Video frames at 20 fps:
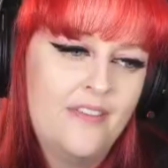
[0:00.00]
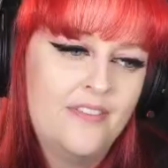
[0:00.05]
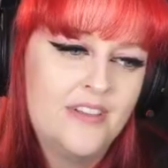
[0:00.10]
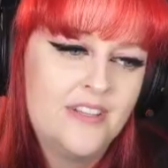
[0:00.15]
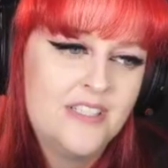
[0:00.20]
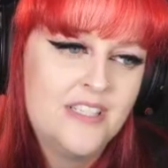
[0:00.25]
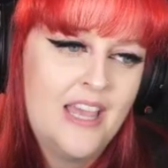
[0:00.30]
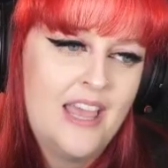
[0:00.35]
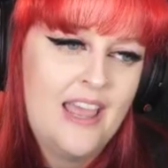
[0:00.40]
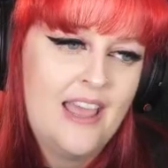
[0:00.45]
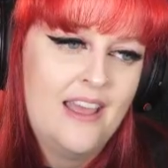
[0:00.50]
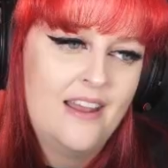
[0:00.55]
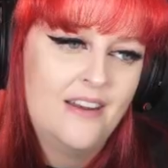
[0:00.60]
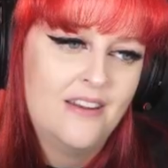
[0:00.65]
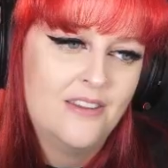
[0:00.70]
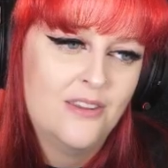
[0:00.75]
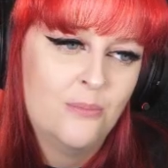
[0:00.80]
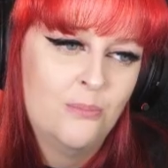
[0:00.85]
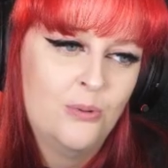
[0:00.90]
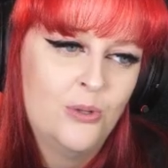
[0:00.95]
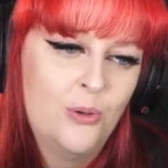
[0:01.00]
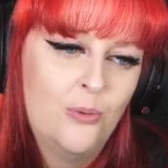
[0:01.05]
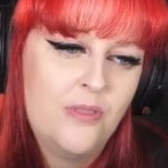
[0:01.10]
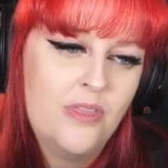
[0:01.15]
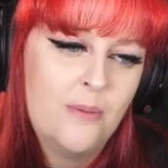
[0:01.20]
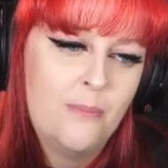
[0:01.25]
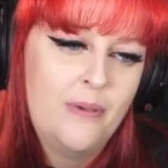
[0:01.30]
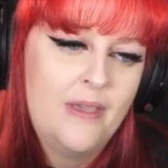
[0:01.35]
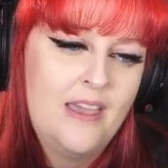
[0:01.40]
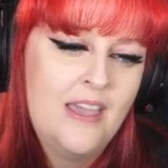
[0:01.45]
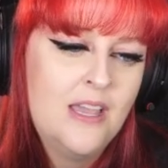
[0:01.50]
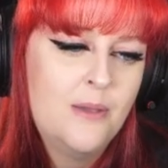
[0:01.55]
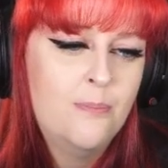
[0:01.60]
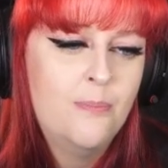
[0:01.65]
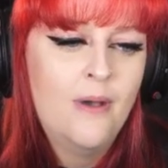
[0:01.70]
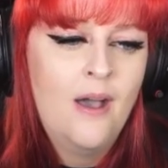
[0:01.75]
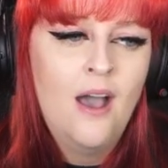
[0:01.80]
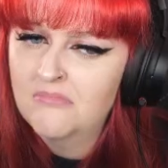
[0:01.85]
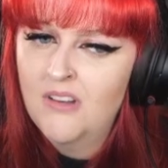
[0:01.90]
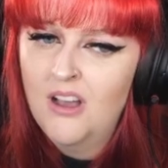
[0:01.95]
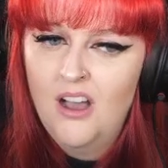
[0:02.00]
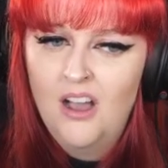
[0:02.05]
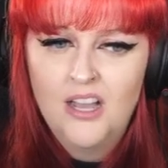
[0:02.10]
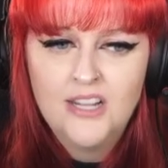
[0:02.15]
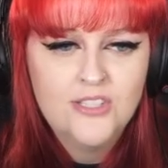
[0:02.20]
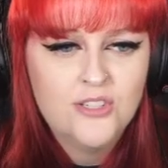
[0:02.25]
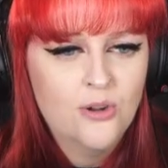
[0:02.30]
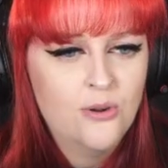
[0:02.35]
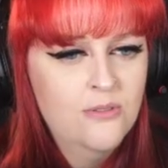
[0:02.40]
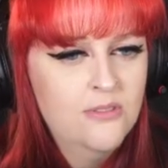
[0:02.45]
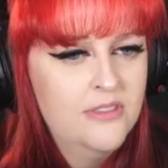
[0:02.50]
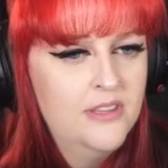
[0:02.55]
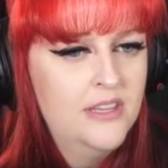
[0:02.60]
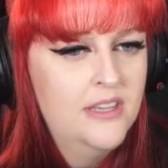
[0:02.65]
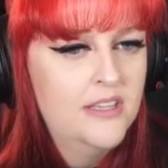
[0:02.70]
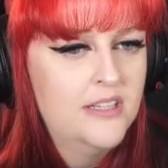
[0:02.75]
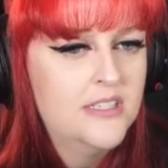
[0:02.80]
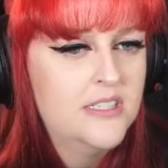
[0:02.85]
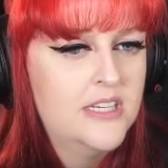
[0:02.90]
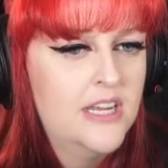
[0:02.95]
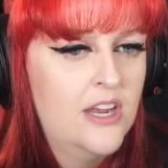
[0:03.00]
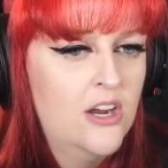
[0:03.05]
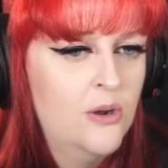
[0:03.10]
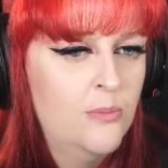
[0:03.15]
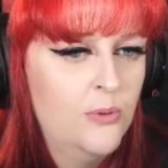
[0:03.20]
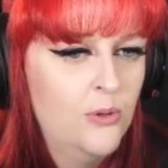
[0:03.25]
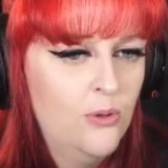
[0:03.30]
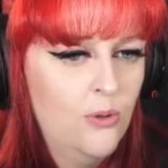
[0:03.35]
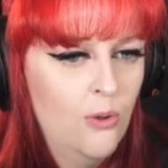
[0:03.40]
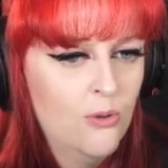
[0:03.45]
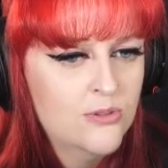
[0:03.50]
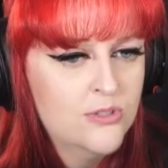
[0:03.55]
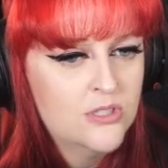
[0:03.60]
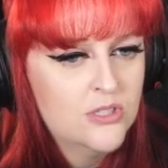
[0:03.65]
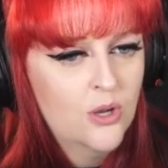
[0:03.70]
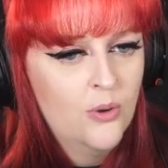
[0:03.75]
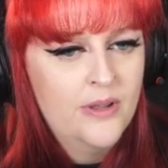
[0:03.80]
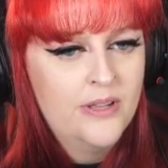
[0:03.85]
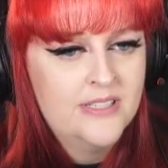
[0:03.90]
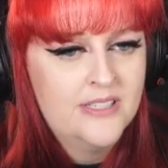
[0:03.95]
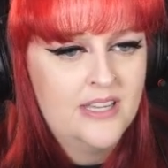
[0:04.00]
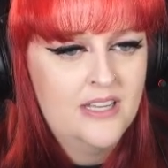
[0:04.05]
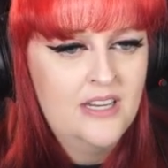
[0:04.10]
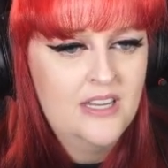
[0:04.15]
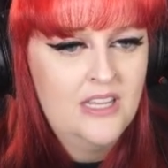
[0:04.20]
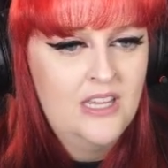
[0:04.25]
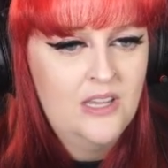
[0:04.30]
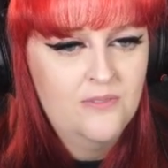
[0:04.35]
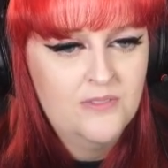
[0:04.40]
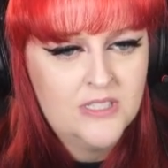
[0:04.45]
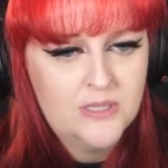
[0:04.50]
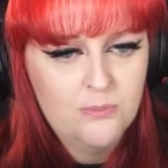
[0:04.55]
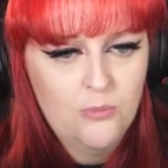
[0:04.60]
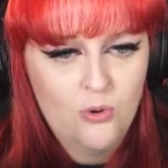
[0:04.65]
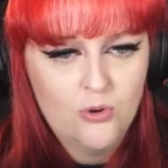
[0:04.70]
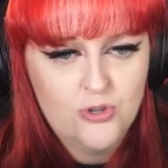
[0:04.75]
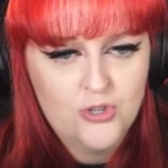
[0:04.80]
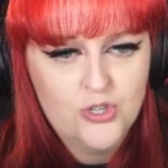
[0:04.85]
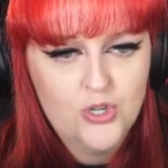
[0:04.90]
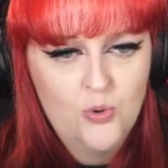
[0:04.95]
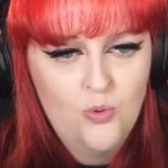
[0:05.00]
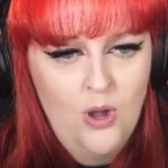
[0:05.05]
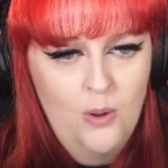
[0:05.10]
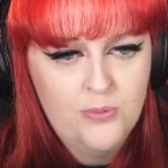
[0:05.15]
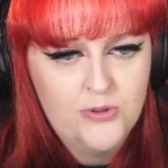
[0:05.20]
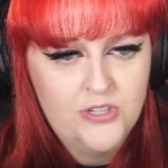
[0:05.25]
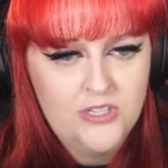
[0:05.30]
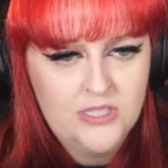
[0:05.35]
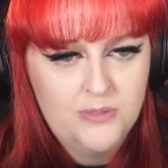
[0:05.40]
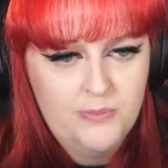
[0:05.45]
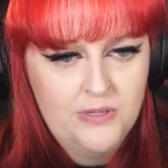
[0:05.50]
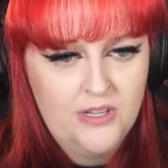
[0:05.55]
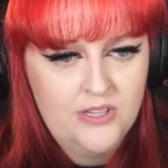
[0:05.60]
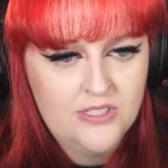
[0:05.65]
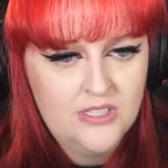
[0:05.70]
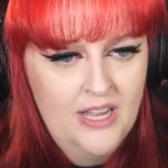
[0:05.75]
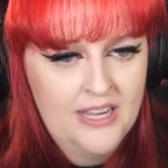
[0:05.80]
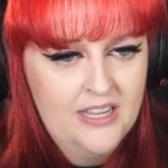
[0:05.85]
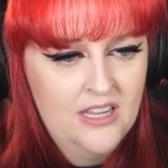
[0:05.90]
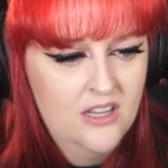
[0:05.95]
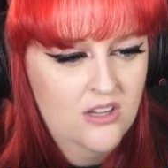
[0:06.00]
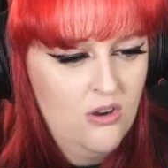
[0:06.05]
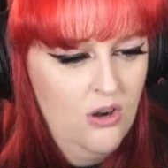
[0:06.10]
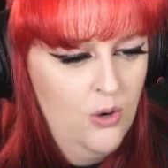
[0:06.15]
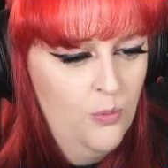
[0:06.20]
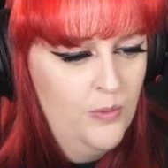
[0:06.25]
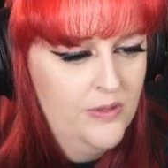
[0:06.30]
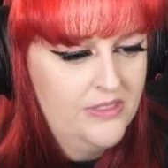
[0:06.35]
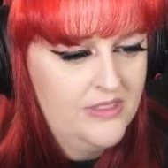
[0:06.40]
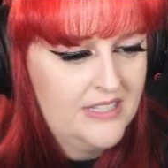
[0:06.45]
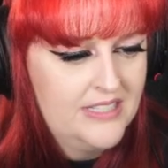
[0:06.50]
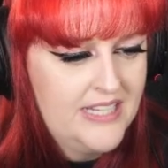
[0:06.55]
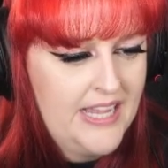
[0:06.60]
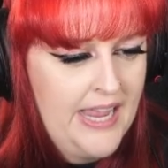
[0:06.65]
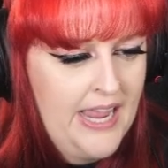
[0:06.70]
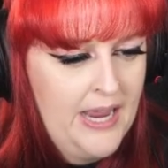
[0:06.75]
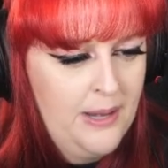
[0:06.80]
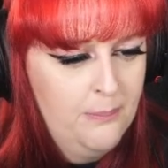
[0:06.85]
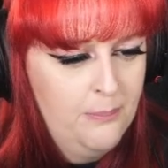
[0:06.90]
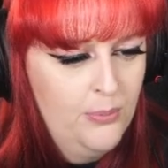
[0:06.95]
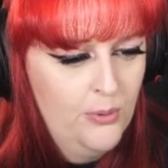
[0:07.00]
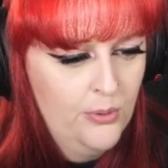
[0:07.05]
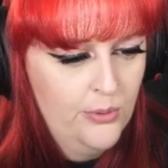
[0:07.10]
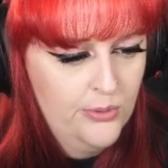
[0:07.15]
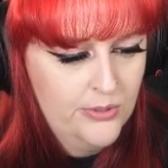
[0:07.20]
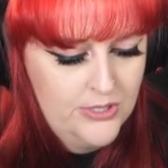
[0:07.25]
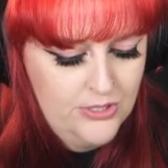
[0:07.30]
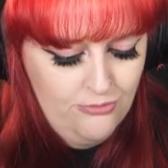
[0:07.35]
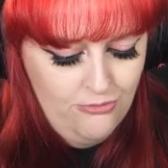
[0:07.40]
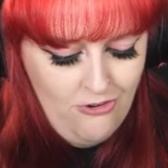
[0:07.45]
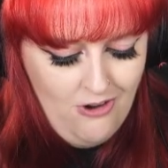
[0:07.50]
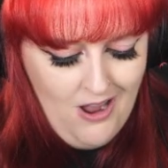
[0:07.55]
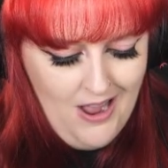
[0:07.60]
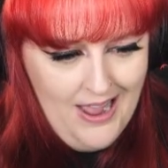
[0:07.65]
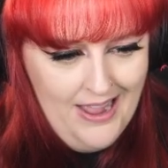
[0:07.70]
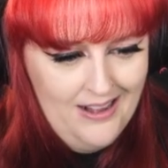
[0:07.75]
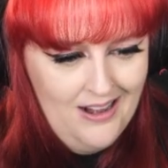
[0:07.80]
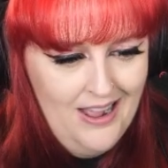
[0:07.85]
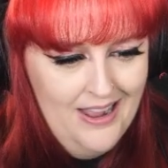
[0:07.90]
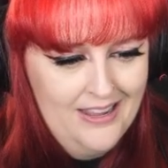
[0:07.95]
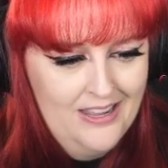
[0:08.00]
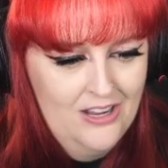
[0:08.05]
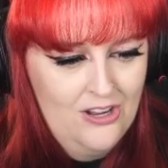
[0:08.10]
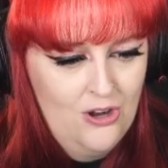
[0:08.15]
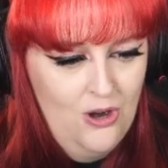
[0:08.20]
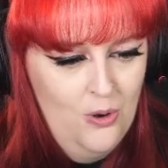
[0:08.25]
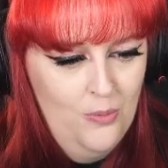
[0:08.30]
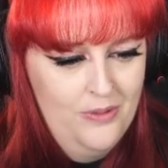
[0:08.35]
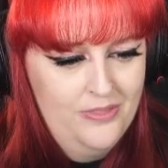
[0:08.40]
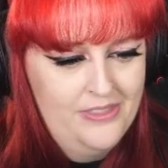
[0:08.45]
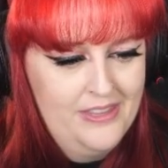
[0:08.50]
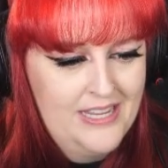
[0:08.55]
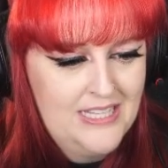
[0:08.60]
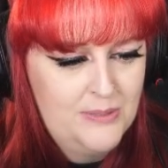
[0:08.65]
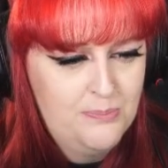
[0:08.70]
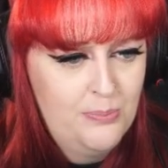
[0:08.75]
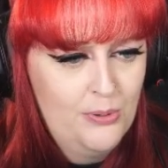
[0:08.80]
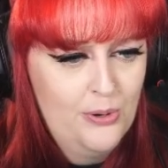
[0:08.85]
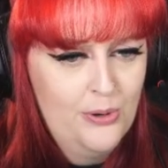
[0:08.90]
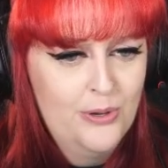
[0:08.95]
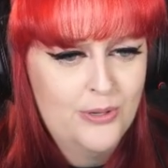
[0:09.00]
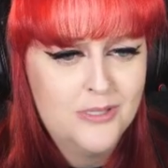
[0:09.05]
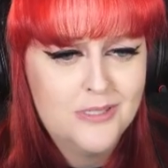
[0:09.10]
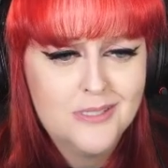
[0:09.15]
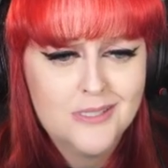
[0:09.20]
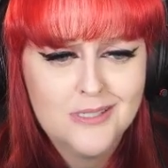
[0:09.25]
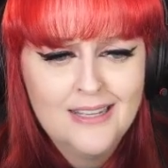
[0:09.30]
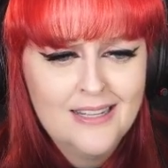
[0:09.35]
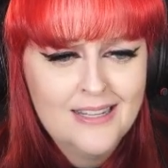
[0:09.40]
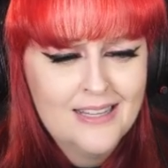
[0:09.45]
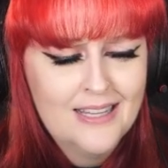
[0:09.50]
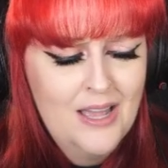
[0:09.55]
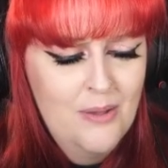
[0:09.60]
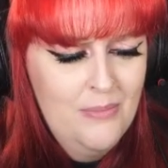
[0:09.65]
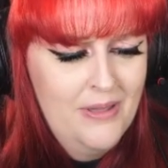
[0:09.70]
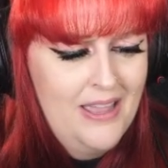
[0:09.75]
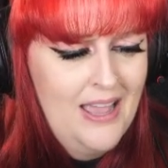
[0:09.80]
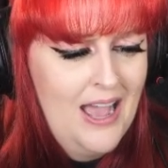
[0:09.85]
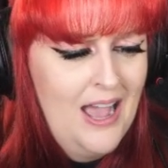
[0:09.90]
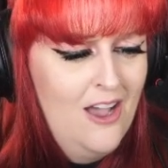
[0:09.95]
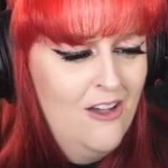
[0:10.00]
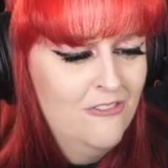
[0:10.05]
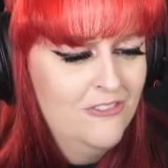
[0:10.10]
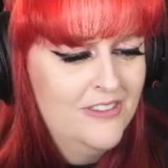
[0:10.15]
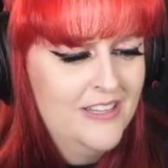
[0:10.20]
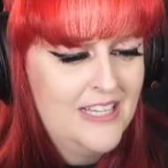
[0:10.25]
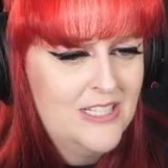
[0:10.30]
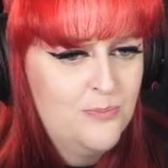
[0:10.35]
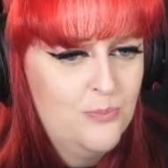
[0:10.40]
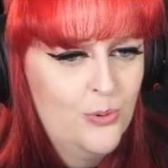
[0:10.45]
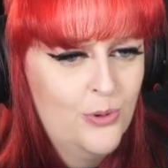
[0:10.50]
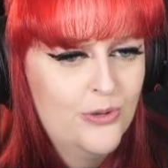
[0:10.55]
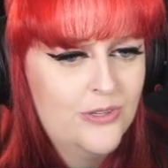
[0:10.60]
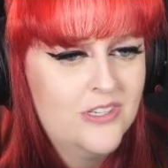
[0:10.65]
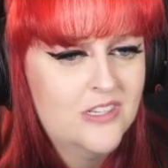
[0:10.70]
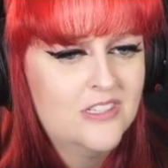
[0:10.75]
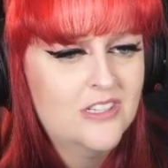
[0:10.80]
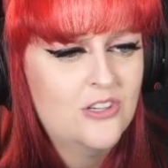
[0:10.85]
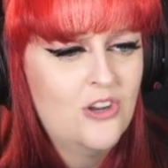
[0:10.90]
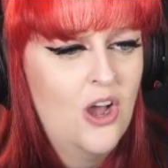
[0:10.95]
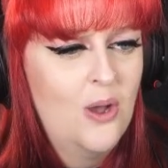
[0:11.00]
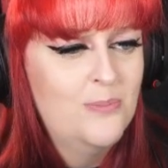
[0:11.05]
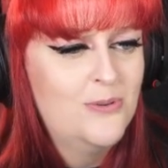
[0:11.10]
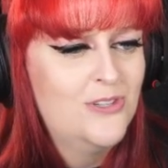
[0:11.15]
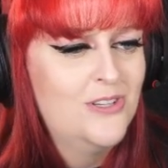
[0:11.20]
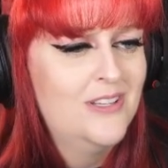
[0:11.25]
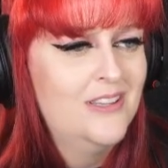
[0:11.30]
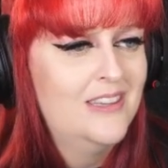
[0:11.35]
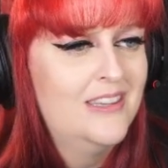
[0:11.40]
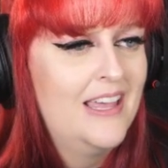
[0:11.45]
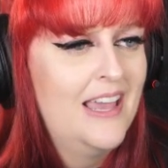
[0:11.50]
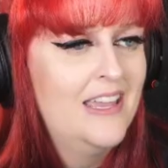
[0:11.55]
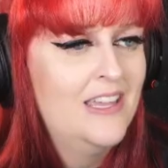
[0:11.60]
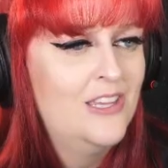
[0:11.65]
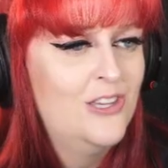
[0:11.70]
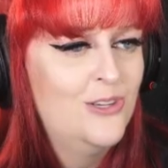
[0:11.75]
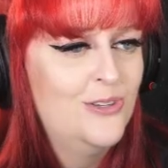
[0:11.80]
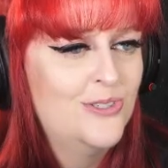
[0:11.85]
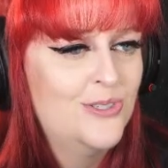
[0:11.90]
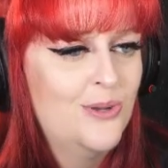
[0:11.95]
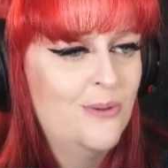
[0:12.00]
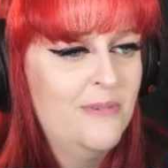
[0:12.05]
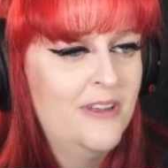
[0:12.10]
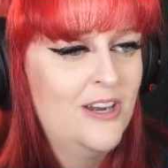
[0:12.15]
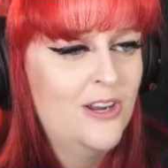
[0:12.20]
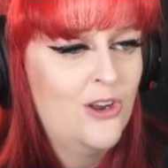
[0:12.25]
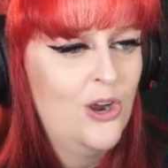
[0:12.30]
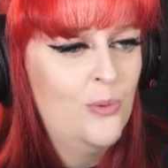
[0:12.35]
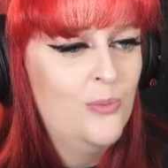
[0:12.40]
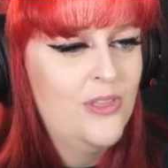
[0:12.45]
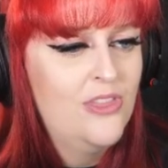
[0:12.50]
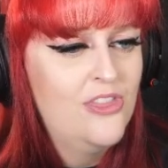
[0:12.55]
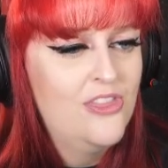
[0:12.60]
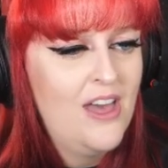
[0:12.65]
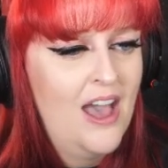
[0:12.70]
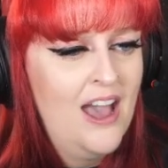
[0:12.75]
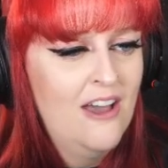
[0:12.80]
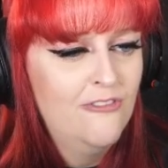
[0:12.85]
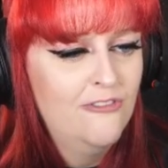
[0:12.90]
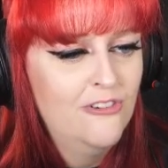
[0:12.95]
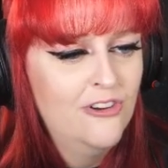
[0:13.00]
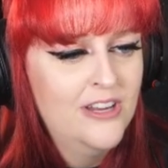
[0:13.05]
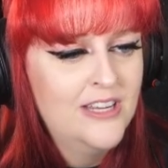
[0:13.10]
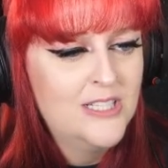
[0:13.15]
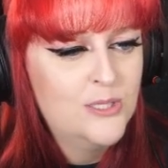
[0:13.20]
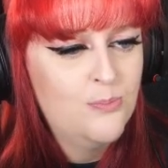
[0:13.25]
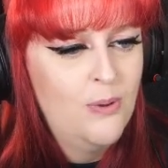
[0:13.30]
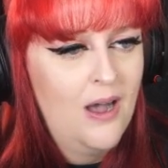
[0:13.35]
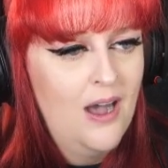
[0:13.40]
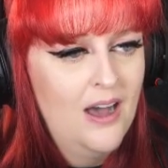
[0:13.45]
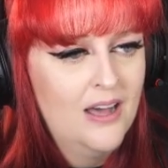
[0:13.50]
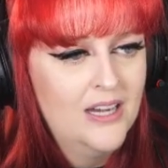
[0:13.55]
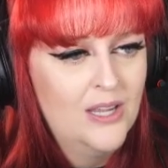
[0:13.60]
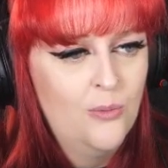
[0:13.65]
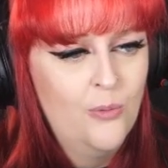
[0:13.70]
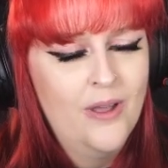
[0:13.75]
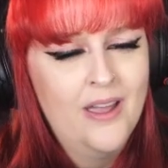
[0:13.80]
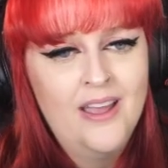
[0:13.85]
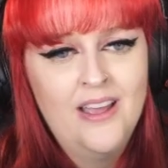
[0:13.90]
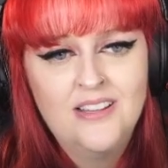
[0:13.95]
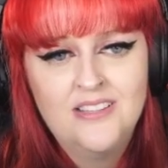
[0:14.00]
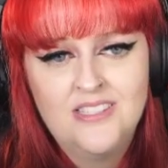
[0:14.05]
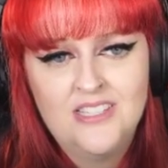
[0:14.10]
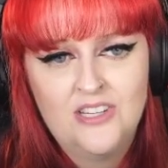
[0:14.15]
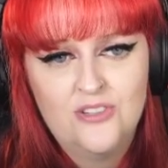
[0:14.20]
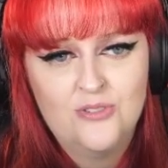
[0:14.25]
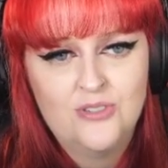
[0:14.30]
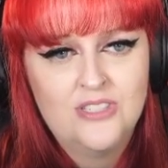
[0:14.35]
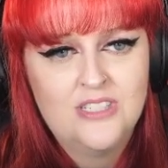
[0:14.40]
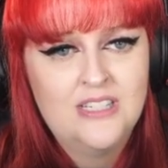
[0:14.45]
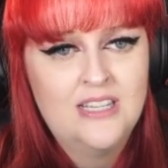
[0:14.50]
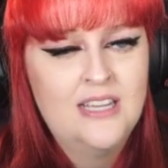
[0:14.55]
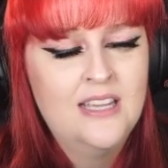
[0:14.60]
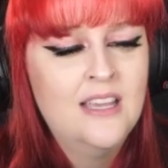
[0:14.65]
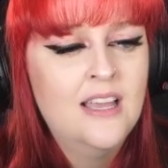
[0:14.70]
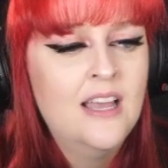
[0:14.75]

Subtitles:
tan, the blue and the pink, but I don't think it's terrible. Also, it's gonna give us more shoe options because I can go with the tan boots, right? I can go with these boots. Let me have these boots as an option. Thank you. So I'm gonna go with that for his party wear. It's interesting.